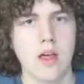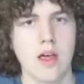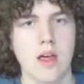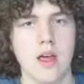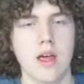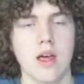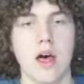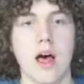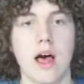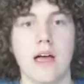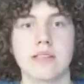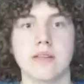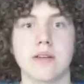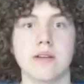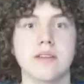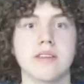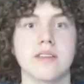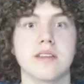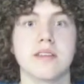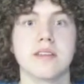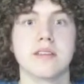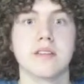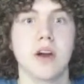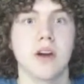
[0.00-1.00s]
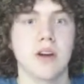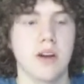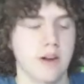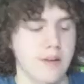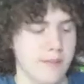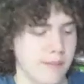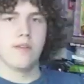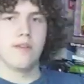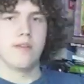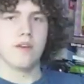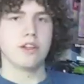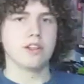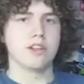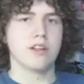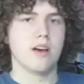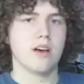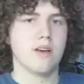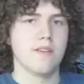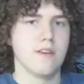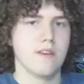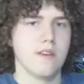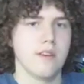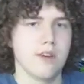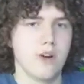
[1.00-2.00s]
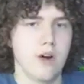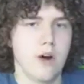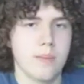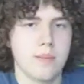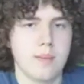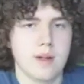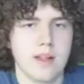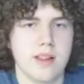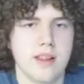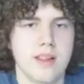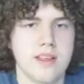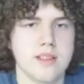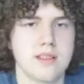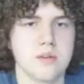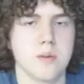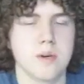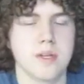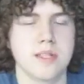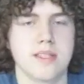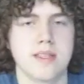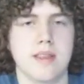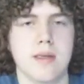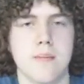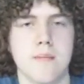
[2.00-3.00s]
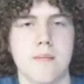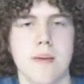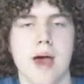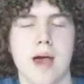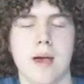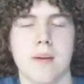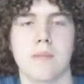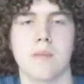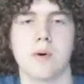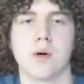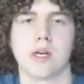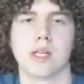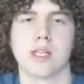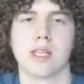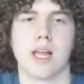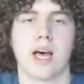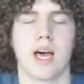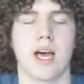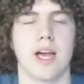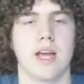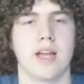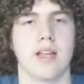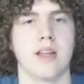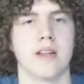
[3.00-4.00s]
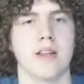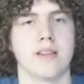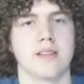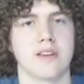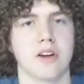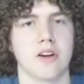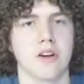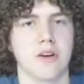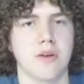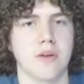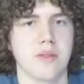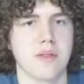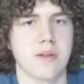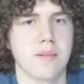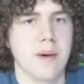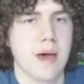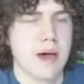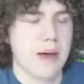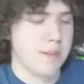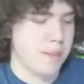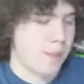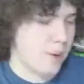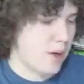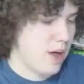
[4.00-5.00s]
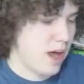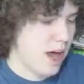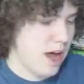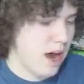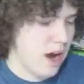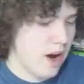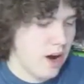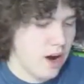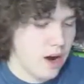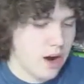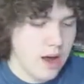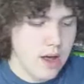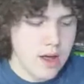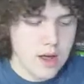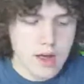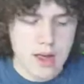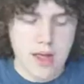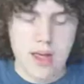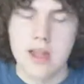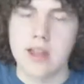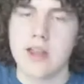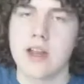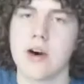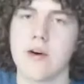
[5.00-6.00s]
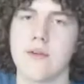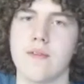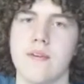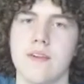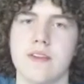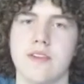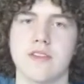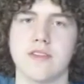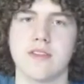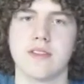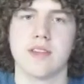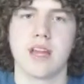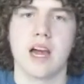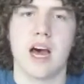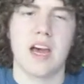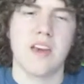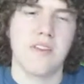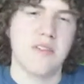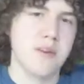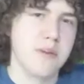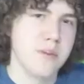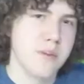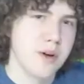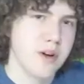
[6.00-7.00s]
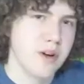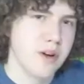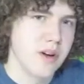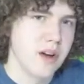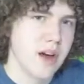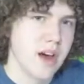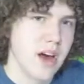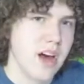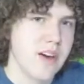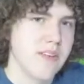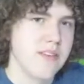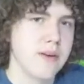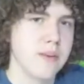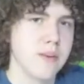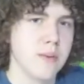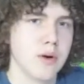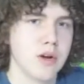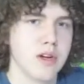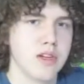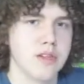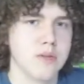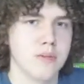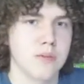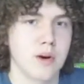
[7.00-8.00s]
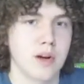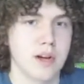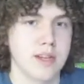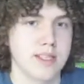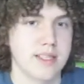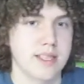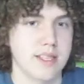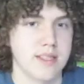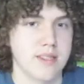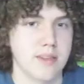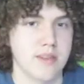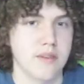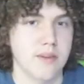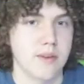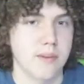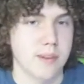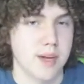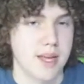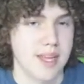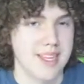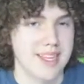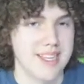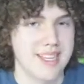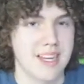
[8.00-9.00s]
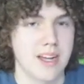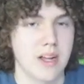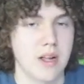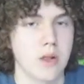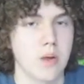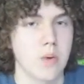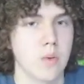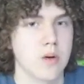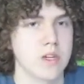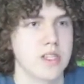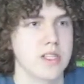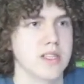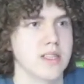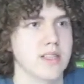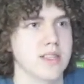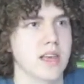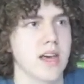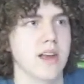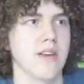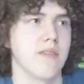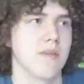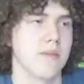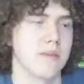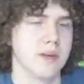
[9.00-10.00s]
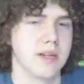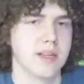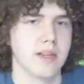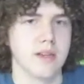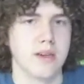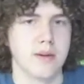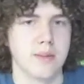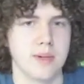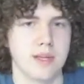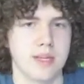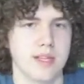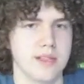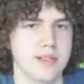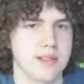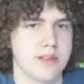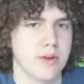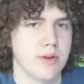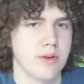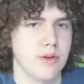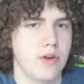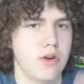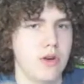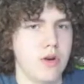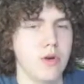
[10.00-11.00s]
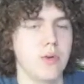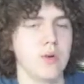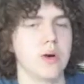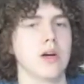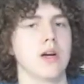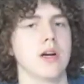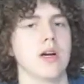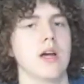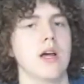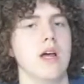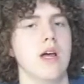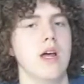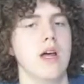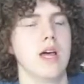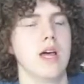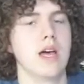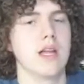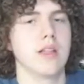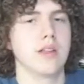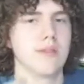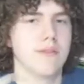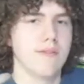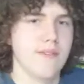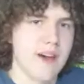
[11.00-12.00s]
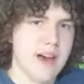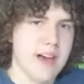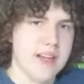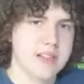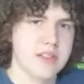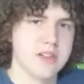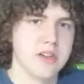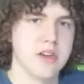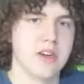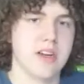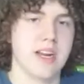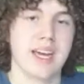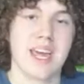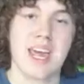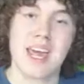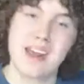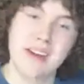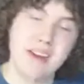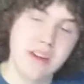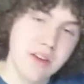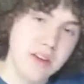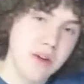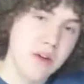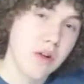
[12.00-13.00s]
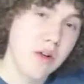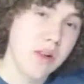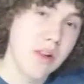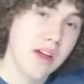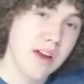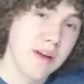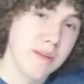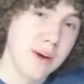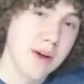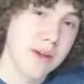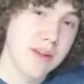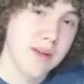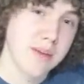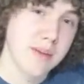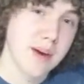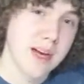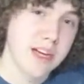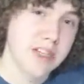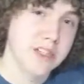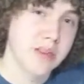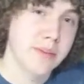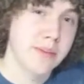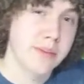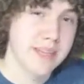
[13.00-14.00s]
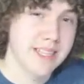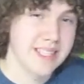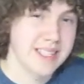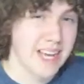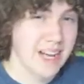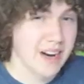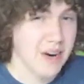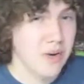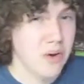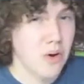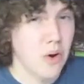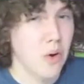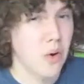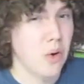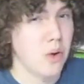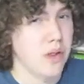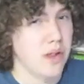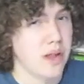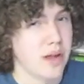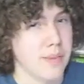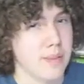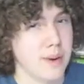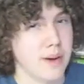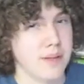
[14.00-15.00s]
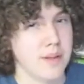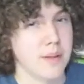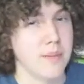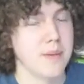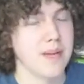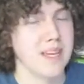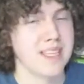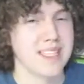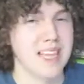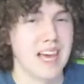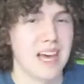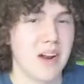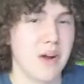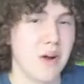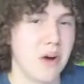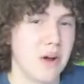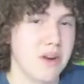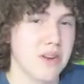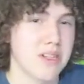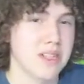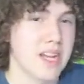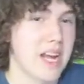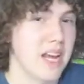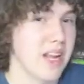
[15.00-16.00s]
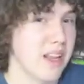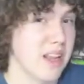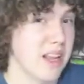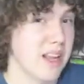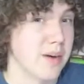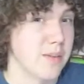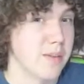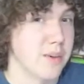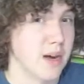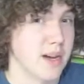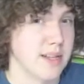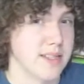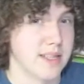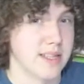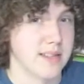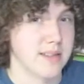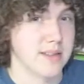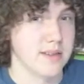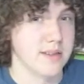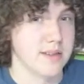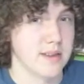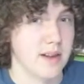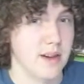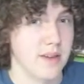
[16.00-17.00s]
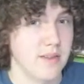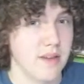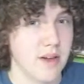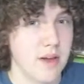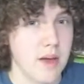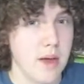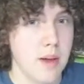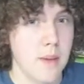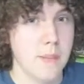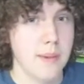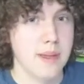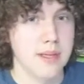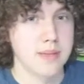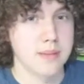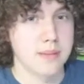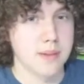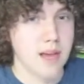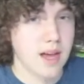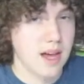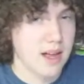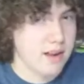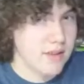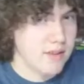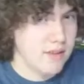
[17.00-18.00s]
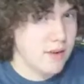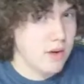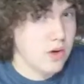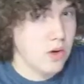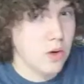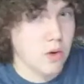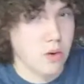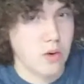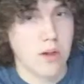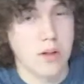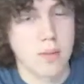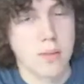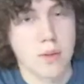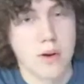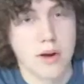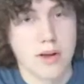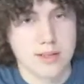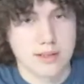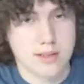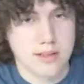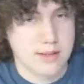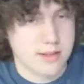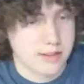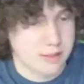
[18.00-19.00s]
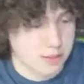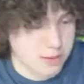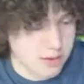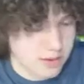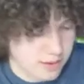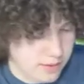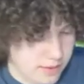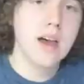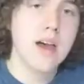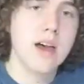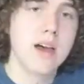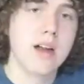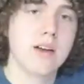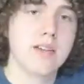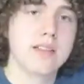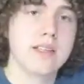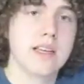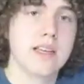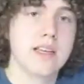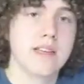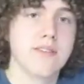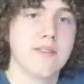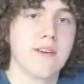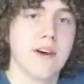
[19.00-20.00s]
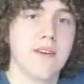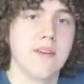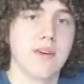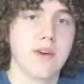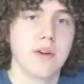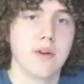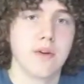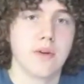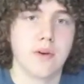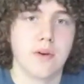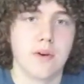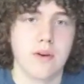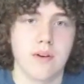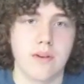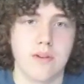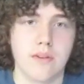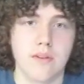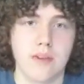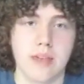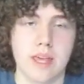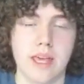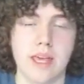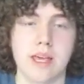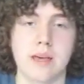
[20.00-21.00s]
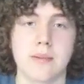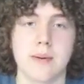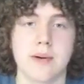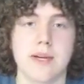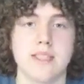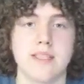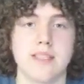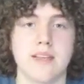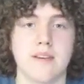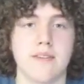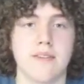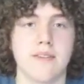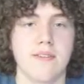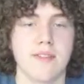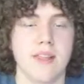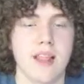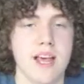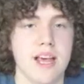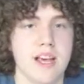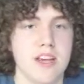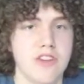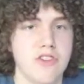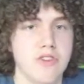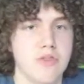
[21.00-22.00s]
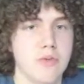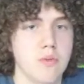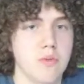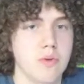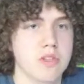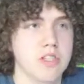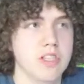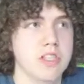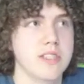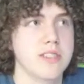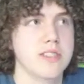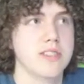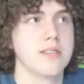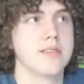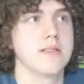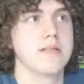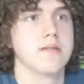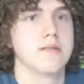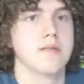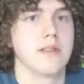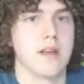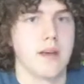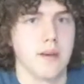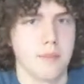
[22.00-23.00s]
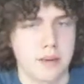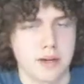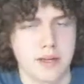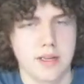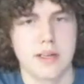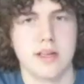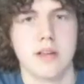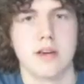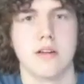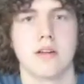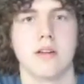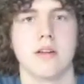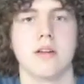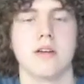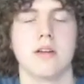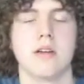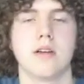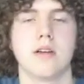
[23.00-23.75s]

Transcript: So let's get started. First off on their update list was the MacBook line. Starting with the MacBook Air, it now features an Ivy Bridge processor from Intel, which is kind of a big deal because they're newer and they're faster, and I can't tell you a whole lot about them actually because I don't know a whole lot about them because I don't understand a lot of processor stuff because I'm kind of new to the processor world. It also has 512 gigabytes of flash, which is a big deal